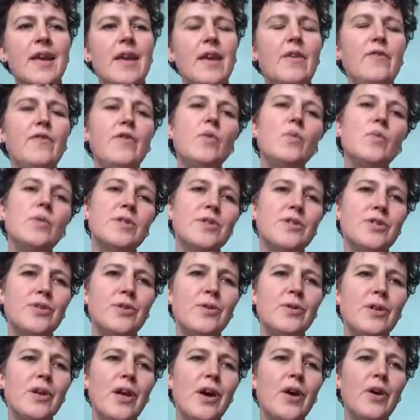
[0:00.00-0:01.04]
If it was
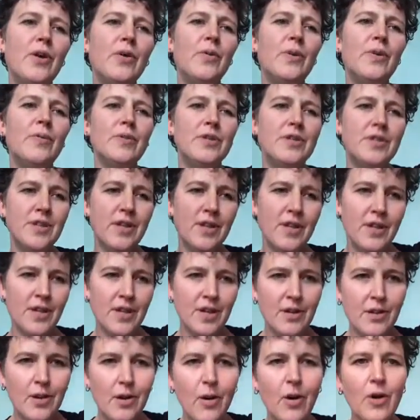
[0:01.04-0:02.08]
too low, we would turn
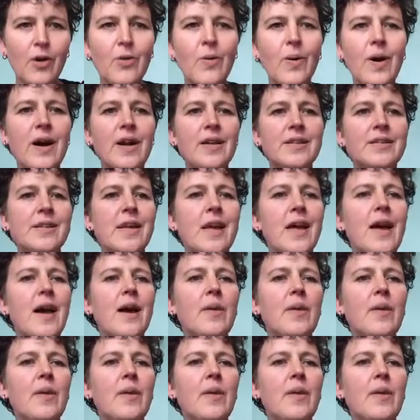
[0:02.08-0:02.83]
it clockwise.